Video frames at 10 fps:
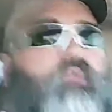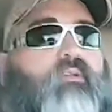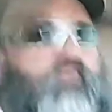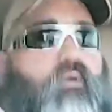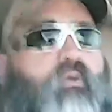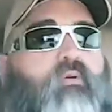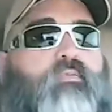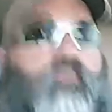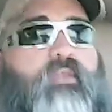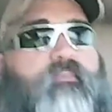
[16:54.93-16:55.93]
go
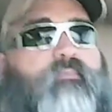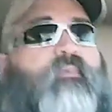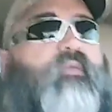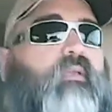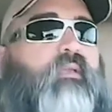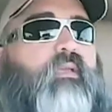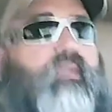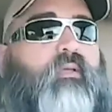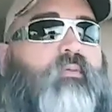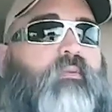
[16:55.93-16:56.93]
over it, and
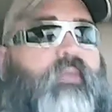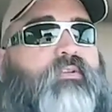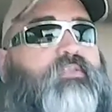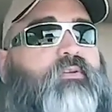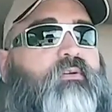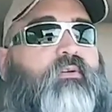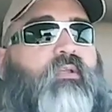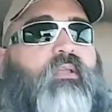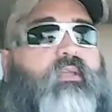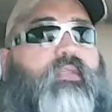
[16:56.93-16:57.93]
I'm going to make sure
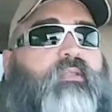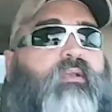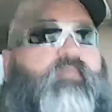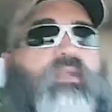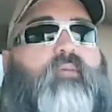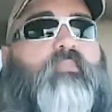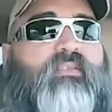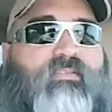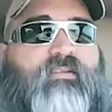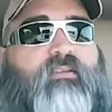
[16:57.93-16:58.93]
that we're not
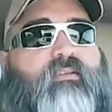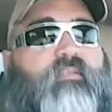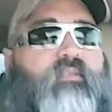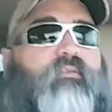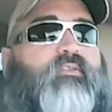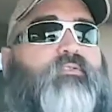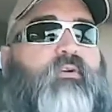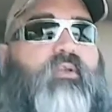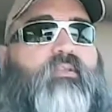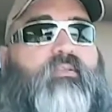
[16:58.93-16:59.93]
missing anything on the
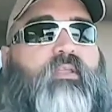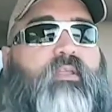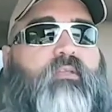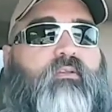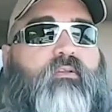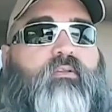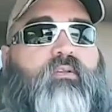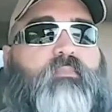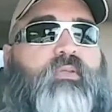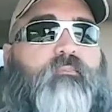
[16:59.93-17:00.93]
truck that
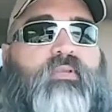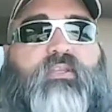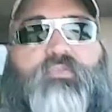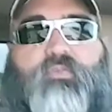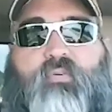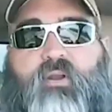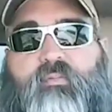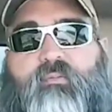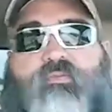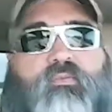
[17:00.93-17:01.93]
could be potential
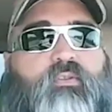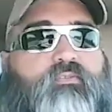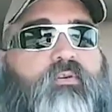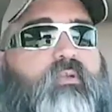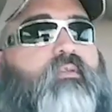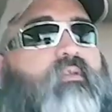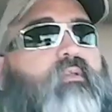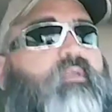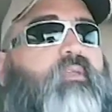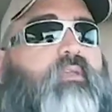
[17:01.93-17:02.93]
problems for the truck
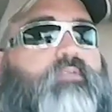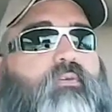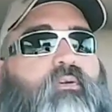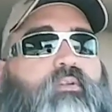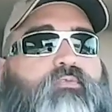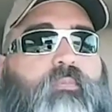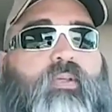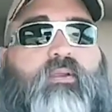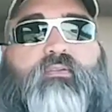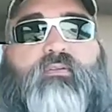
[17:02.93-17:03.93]
as far as repairs.